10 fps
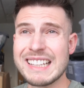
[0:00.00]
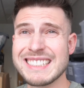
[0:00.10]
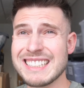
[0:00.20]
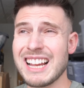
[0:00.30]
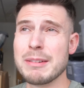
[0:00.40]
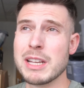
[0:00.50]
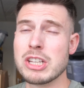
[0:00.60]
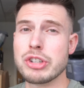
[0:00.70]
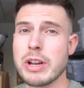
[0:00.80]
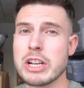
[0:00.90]
a slight bit of
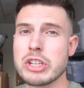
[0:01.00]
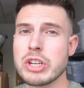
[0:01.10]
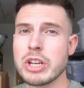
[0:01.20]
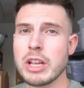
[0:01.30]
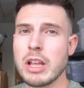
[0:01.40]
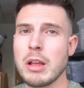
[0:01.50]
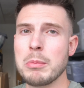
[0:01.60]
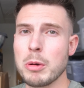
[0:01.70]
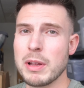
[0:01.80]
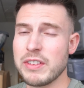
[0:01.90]
stretch
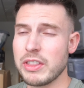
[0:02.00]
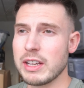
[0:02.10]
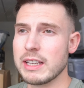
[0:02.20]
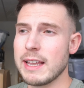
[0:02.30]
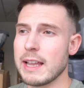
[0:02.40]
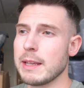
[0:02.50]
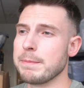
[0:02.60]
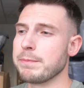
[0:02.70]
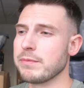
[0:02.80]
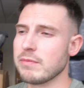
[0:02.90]
but a bit of a thicker denim,